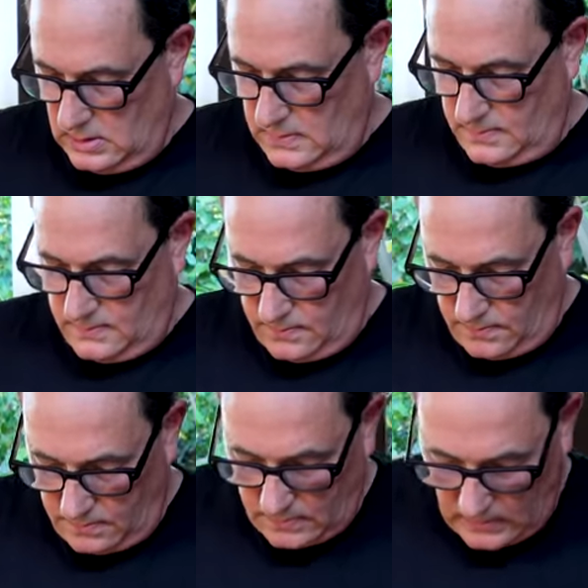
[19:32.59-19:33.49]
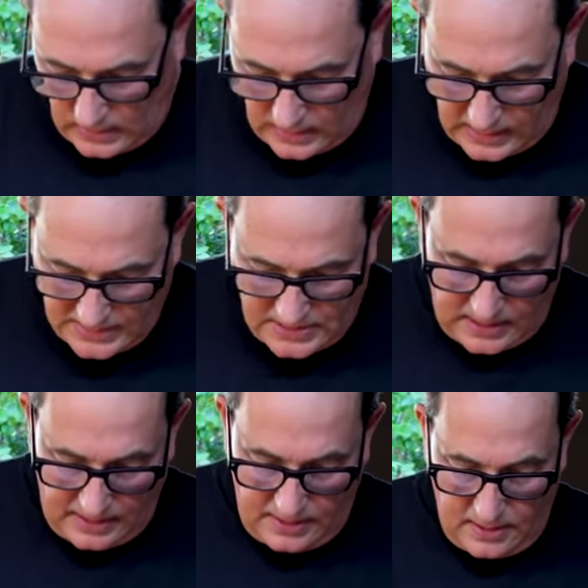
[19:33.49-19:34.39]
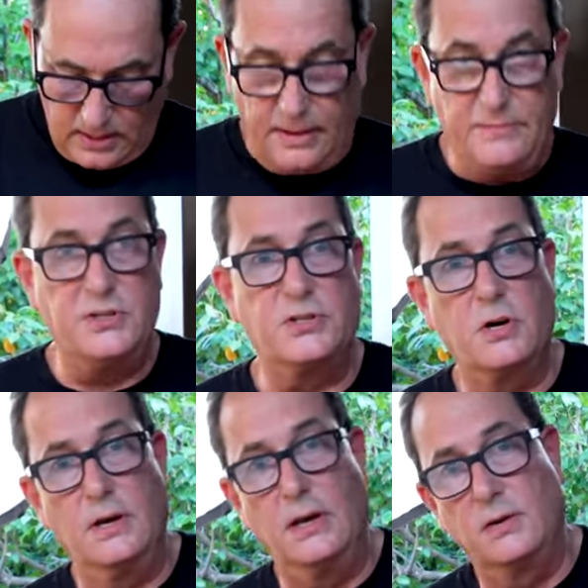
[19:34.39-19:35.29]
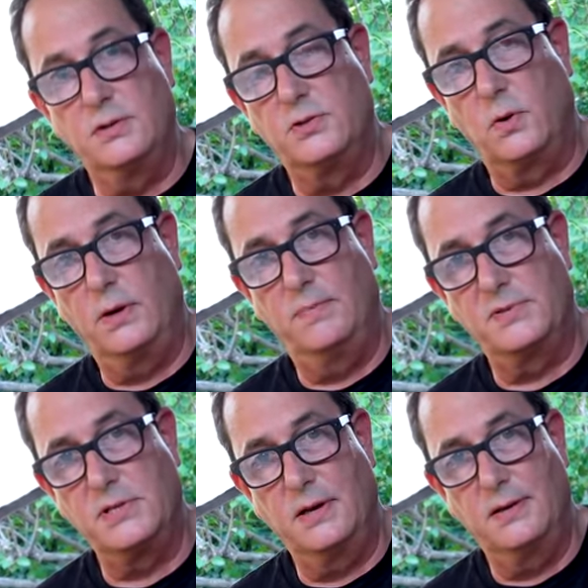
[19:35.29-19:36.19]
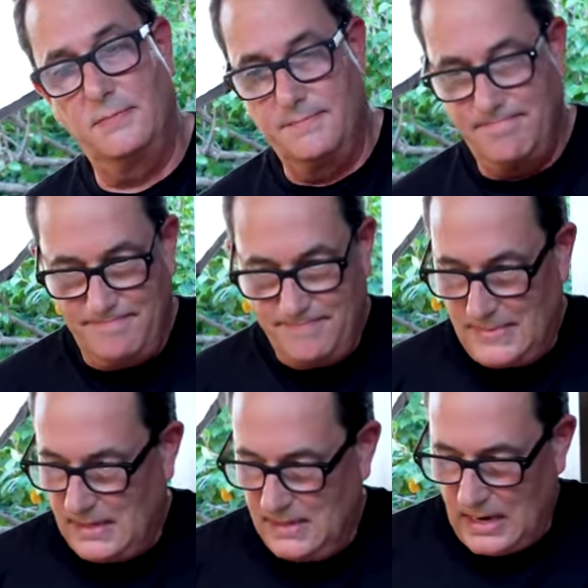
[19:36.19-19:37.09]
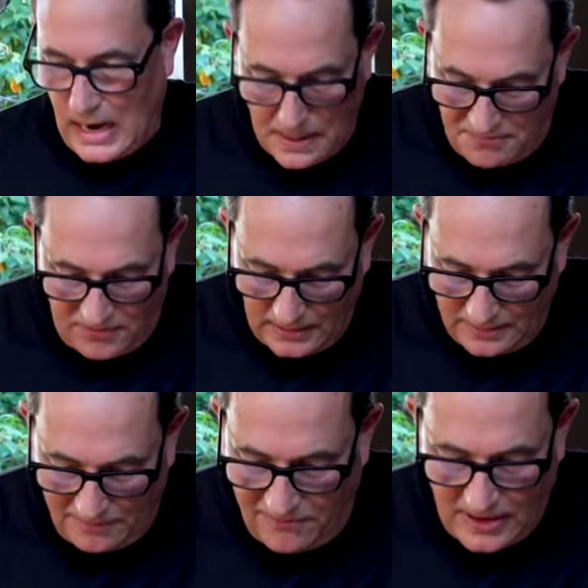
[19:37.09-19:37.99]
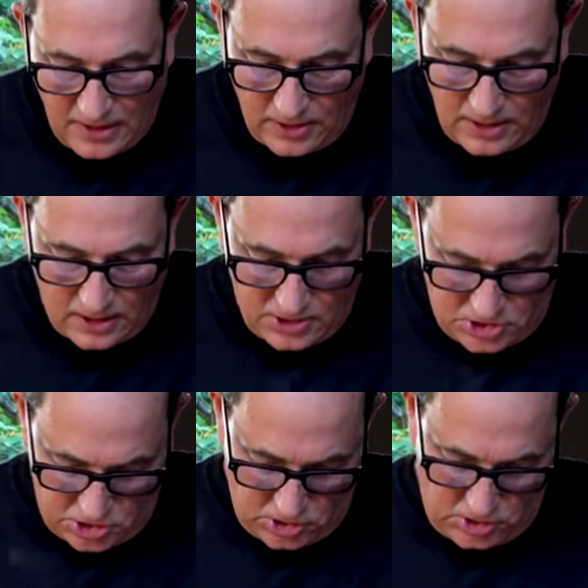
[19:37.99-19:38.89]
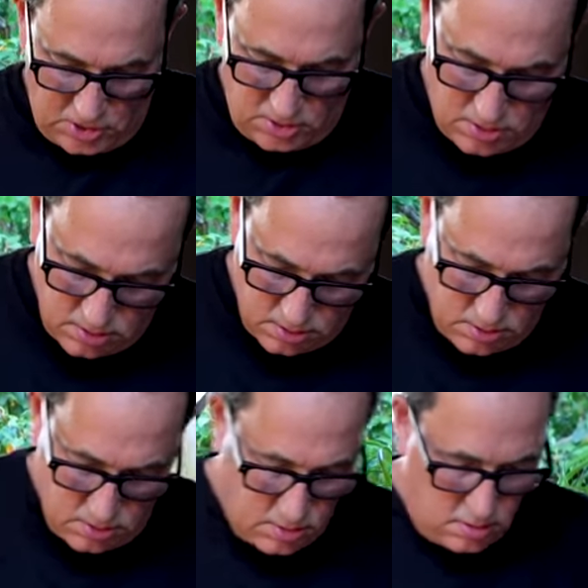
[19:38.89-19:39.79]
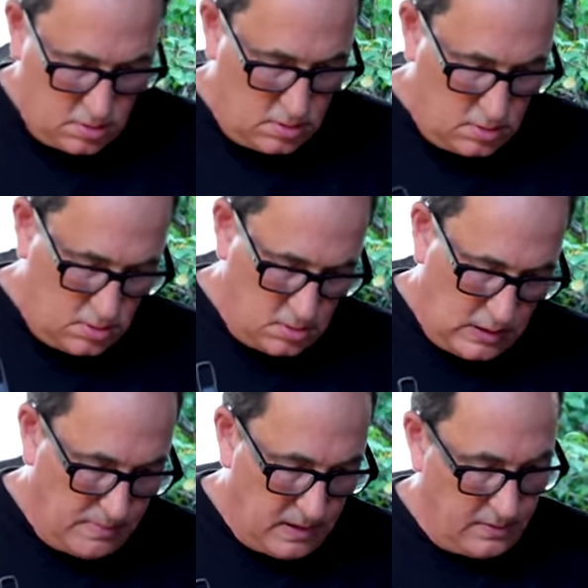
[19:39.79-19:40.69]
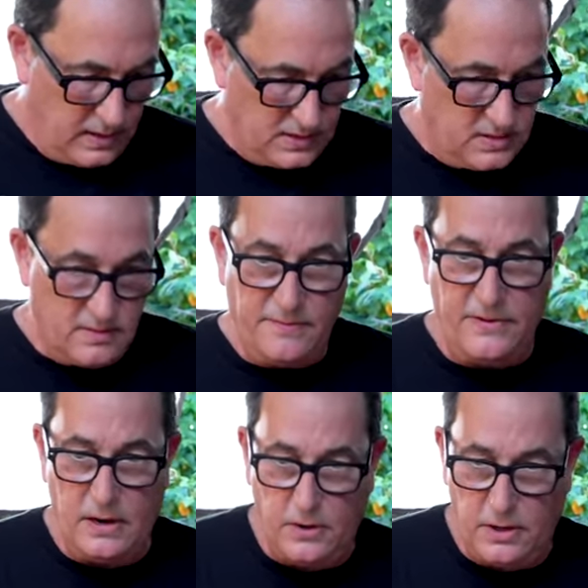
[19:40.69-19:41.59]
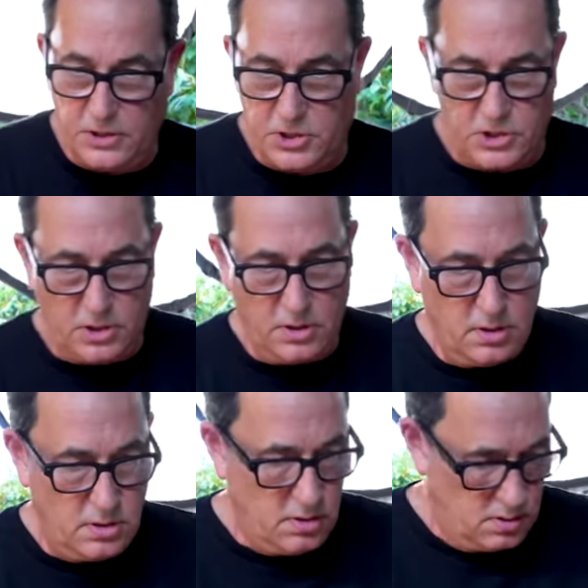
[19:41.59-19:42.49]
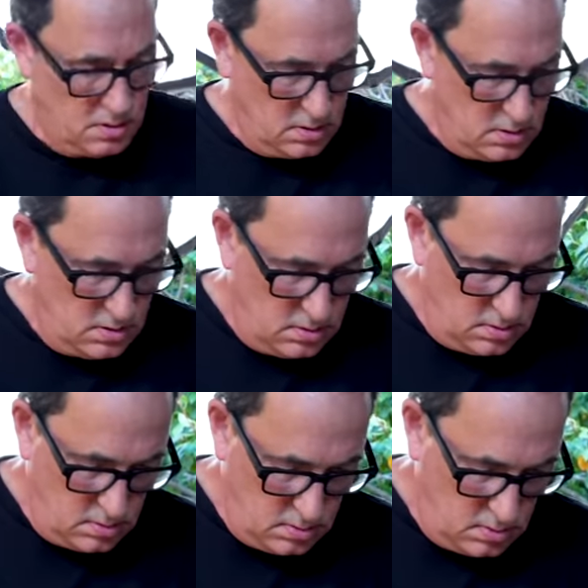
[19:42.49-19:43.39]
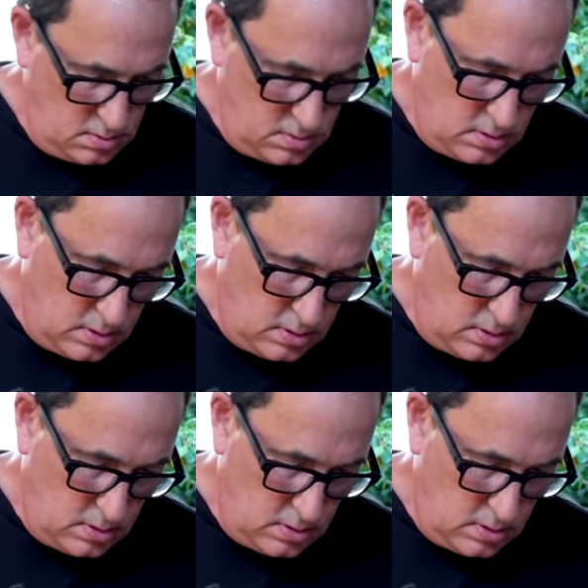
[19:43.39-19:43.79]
What did you just say? I said I think I've just gone down to 20%. I'm feeling very unsure about this. Very You're unsure. pussy, have some confidence.